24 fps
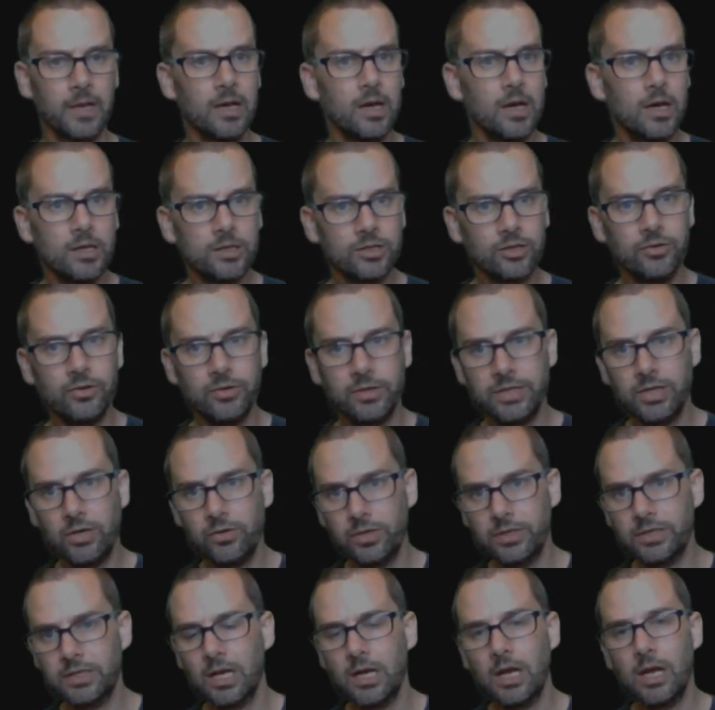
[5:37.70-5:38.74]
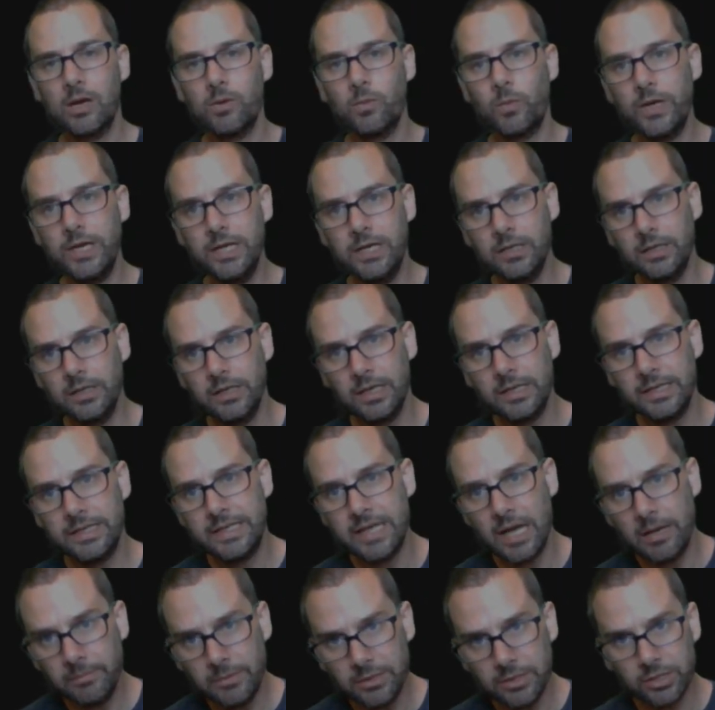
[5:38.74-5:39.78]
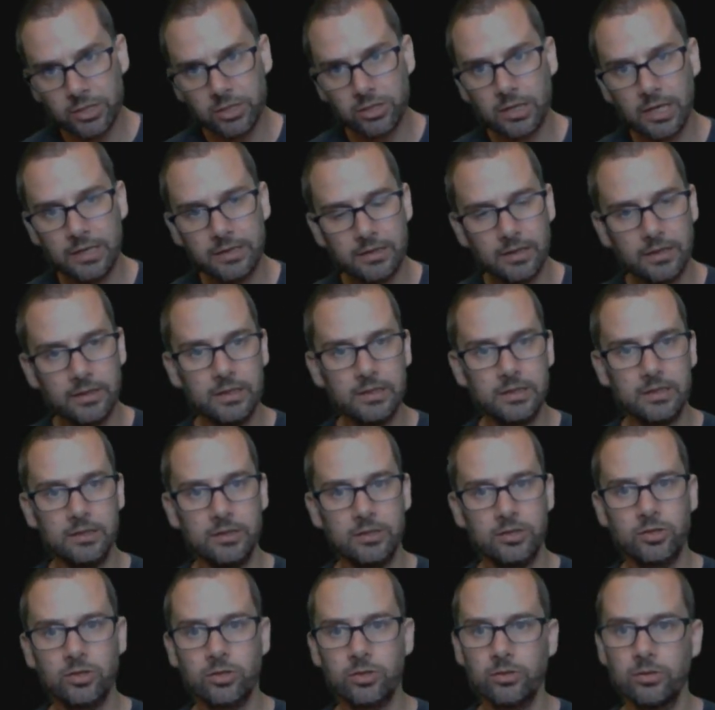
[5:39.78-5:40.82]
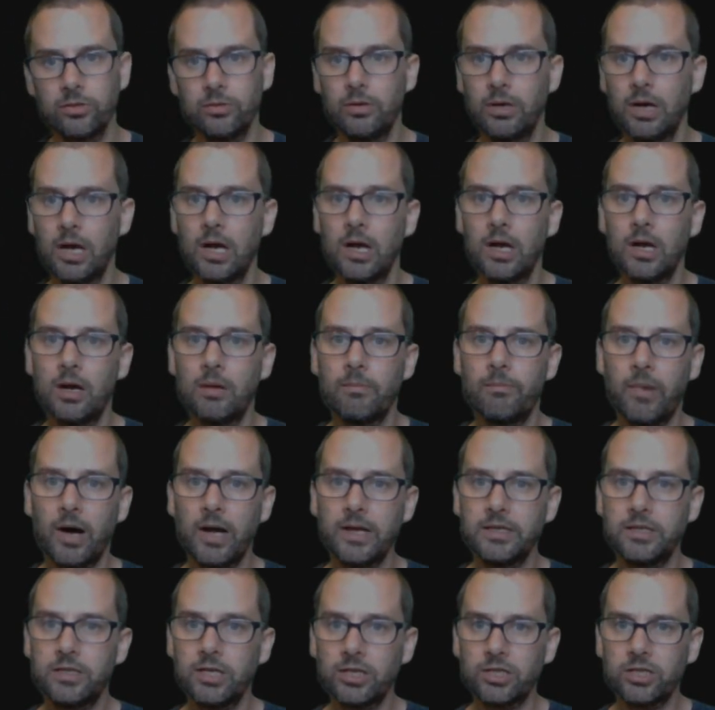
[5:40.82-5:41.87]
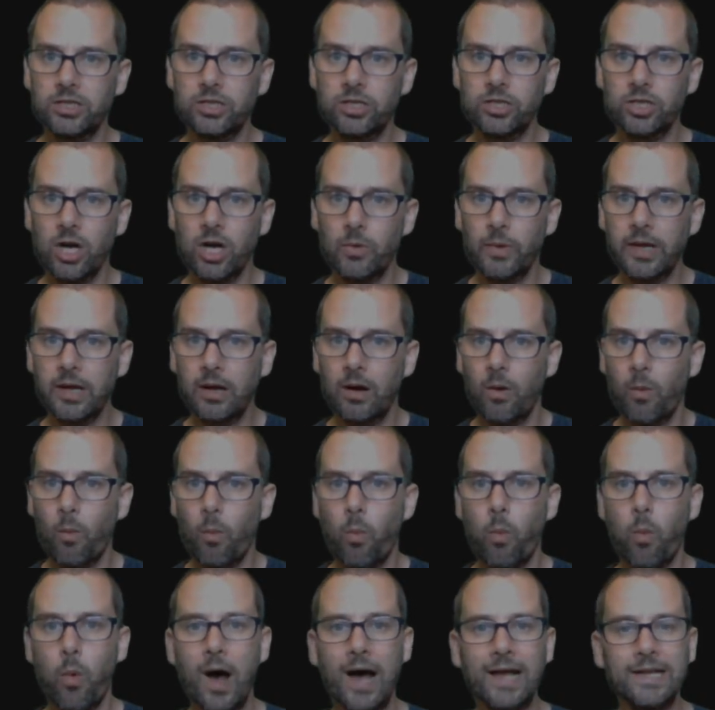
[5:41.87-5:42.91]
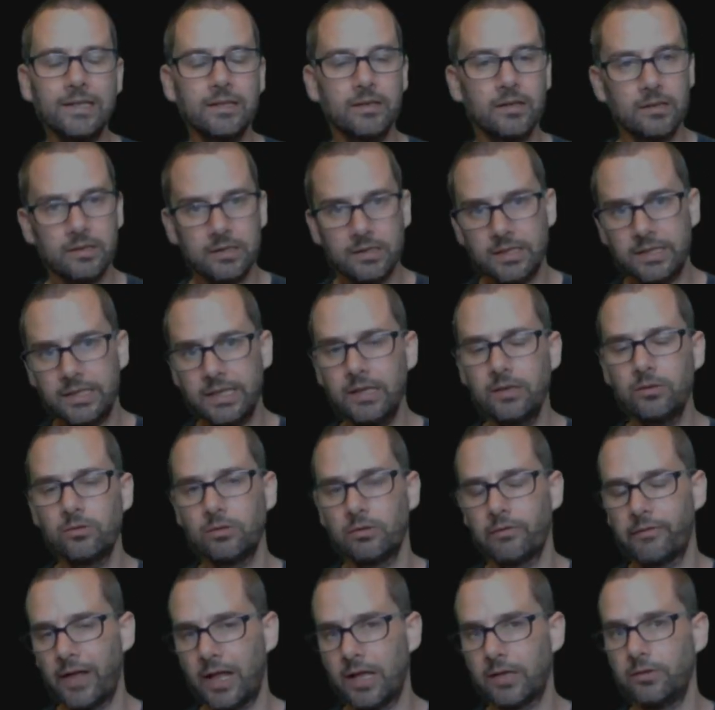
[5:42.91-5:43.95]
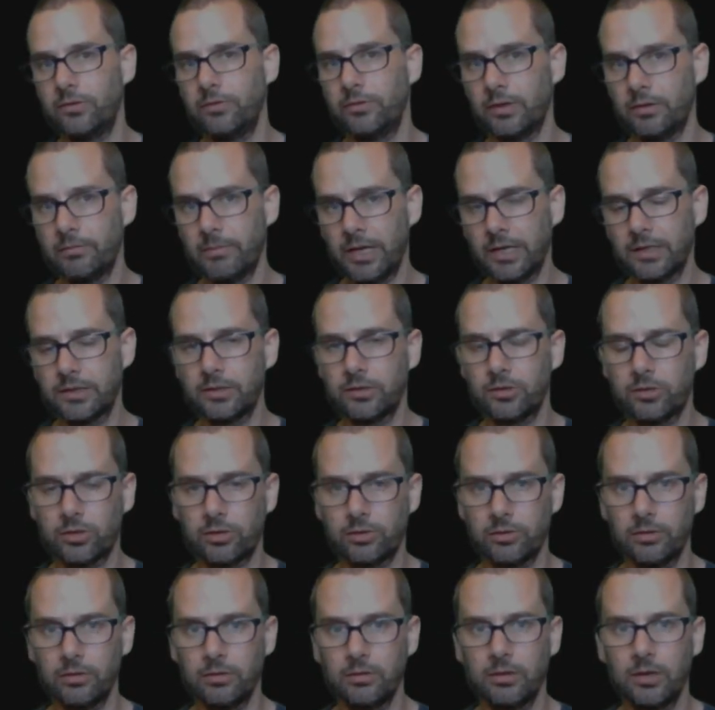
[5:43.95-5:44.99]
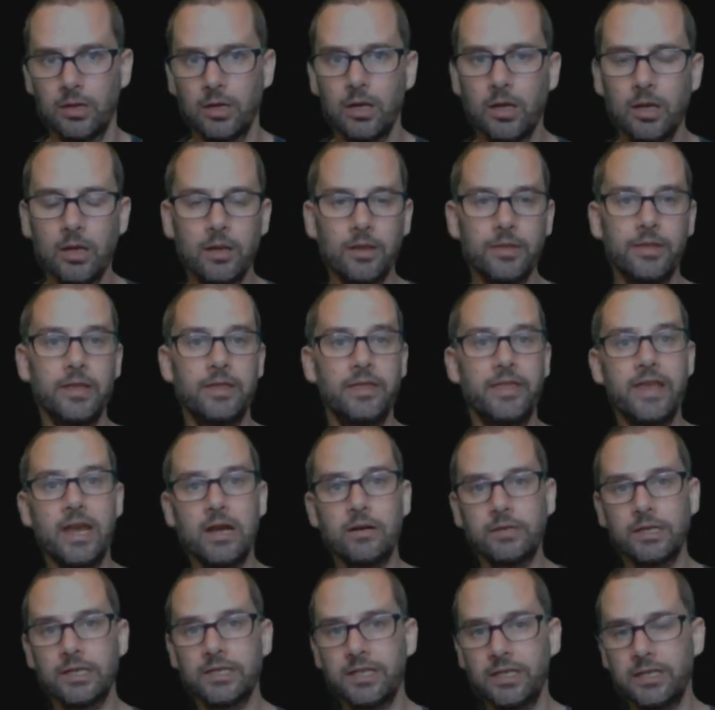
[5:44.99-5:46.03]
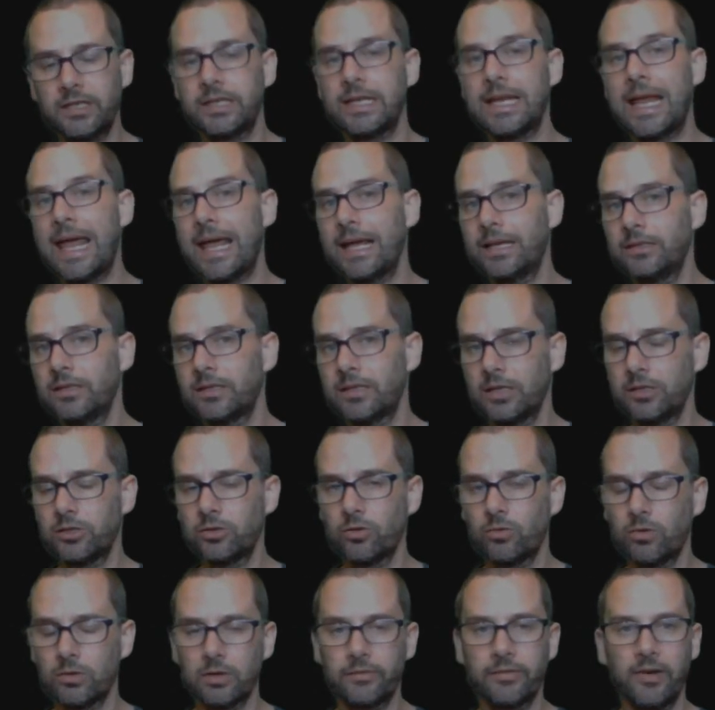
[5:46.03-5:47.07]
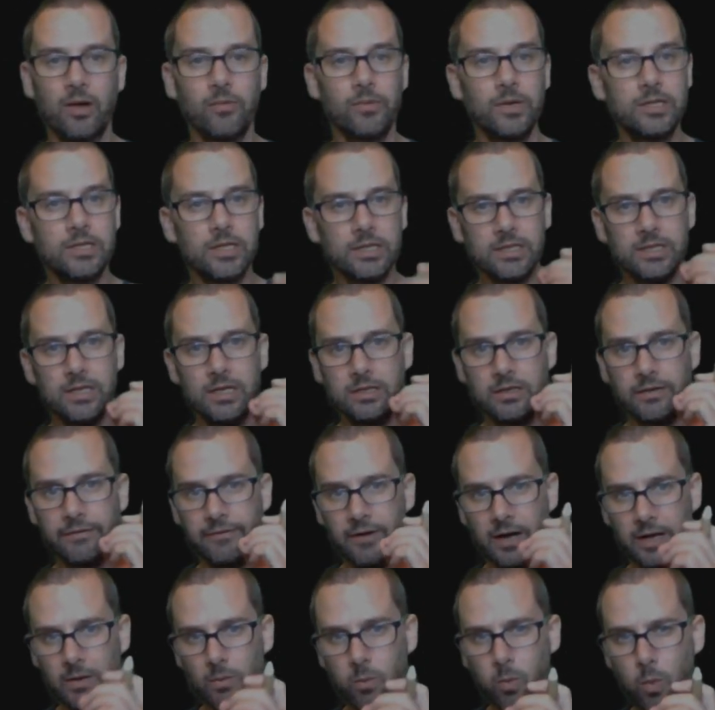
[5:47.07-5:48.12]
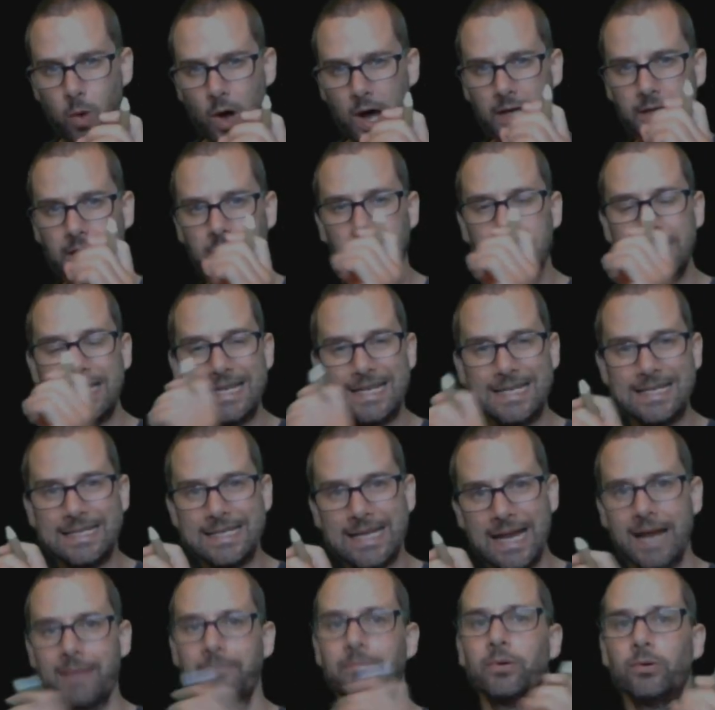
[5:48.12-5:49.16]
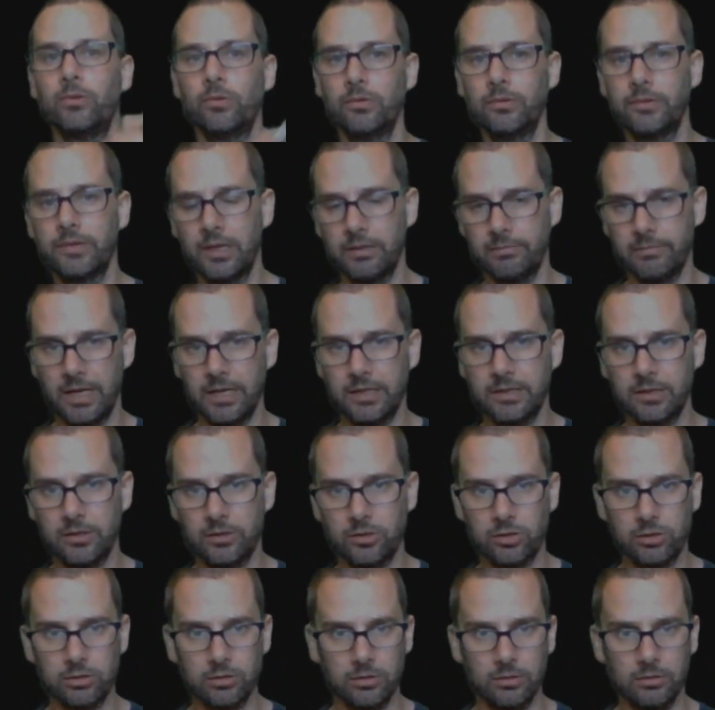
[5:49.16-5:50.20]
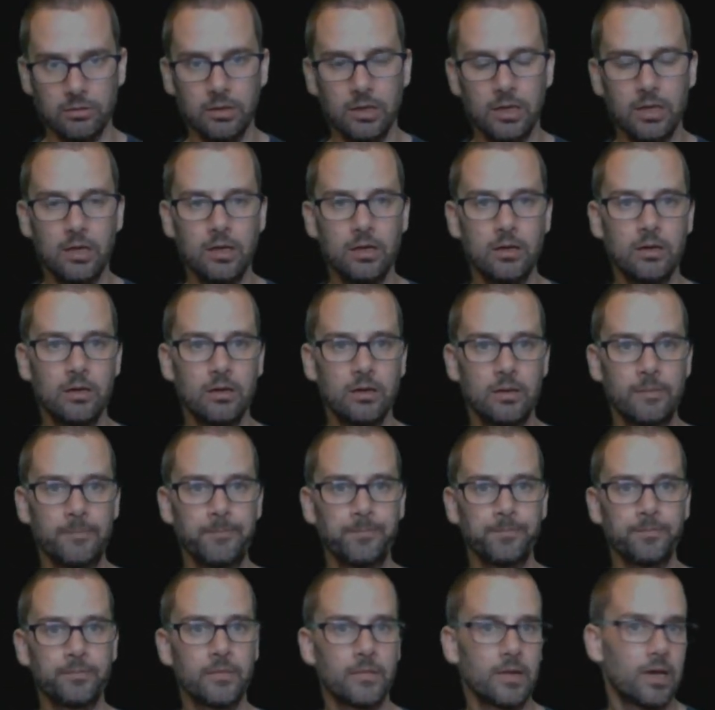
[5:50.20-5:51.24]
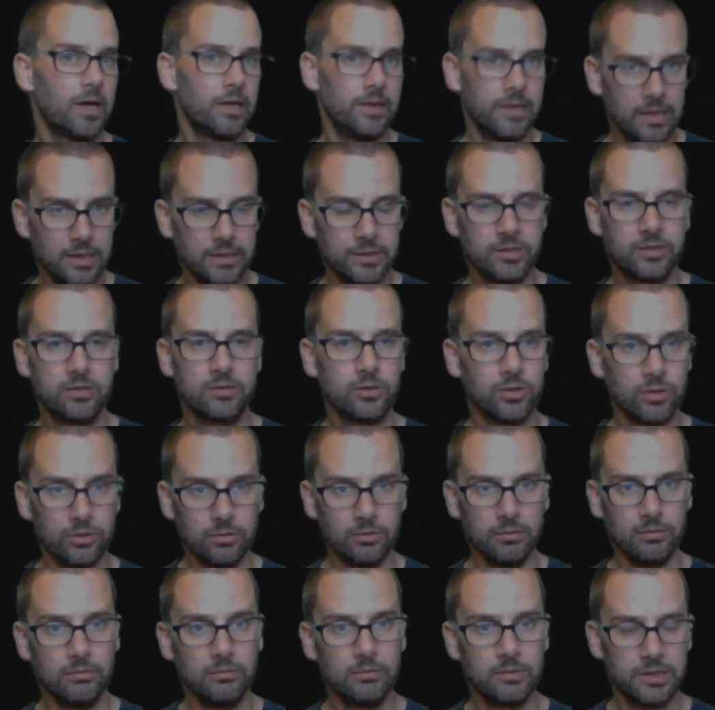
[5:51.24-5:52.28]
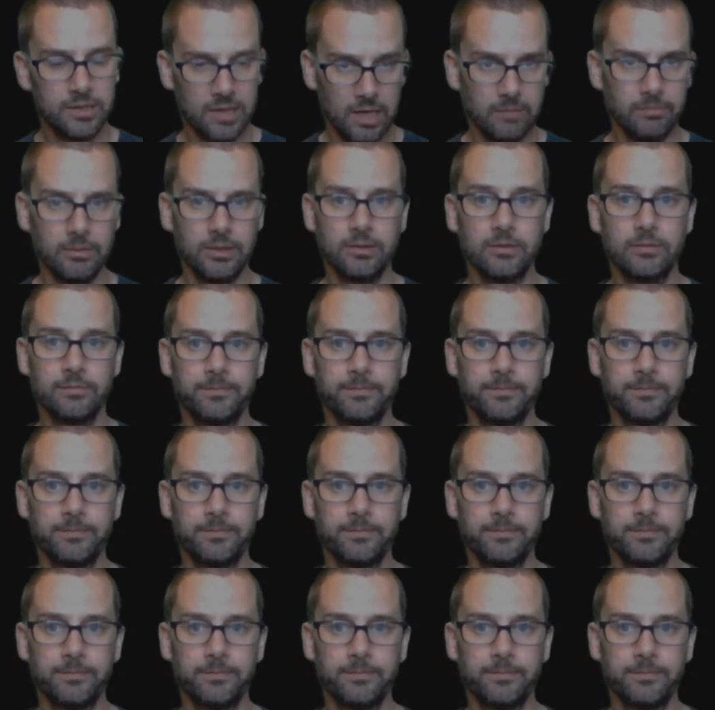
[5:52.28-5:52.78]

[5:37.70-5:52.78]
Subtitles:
So now notice, we can demonstrate that this is true by just showing one single value that makes it true. That there exists the existential quantifier, we just need to find one example that makes it true. And then it's a true statement.